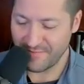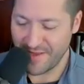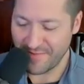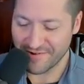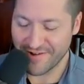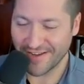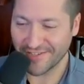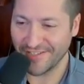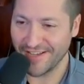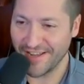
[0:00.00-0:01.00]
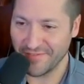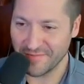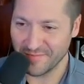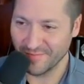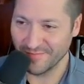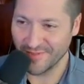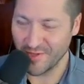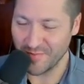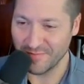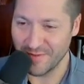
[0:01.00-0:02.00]
maybe you're actually not even
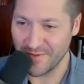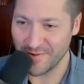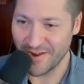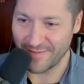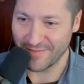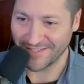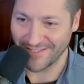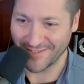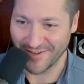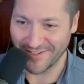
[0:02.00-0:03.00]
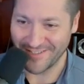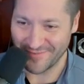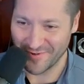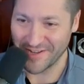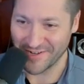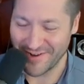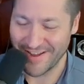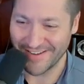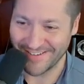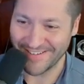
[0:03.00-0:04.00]
human. Maybe you are. I'm actually talking. You've already
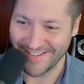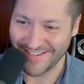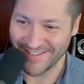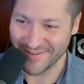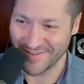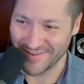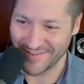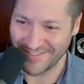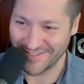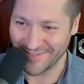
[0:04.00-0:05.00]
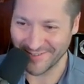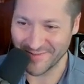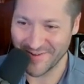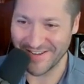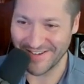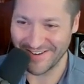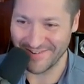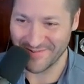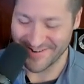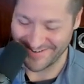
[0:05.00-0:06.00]
created your digital twin, and here
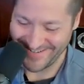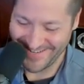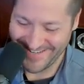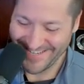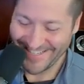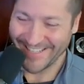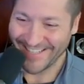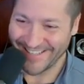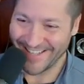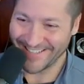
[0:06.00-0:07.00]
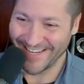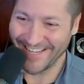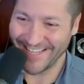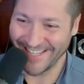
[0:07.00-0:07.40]
you are. That's